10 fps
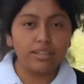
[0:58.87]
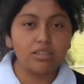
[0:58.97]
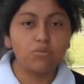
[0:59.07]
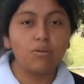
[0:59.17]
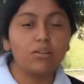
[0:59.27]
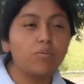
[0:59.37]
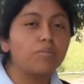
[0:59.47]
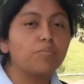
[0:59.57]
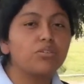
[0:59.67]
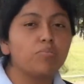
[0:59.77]
that is one of
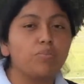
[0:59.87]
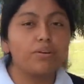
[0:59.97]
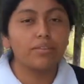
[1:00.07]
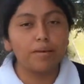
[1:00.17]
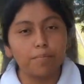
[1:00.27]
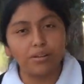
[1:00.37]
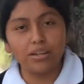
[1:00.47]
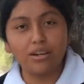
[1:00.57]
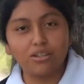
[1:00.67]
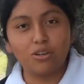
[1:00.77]
the most important
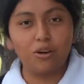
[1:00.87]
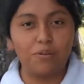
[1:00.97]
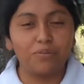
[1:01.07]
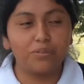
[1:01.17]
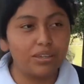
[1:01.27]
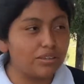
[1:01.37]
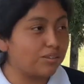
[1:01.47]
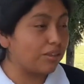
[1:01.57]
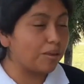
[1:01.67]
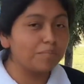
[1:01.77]
players of this
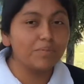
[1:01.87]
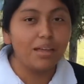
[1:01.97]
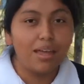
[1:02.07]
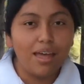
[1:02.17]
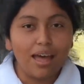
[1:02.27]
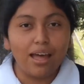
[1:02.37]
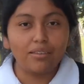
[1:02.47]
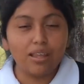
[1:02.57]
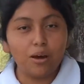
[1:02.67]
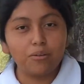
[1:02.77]
team
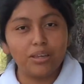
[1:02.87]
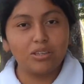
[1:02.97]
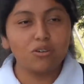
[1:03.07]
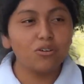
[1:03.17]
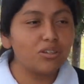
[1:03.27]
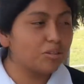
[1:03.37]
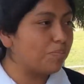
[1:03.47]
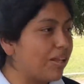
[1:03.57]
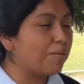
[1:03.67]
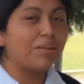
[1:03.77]
and now he's going to
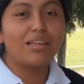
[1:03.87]
explain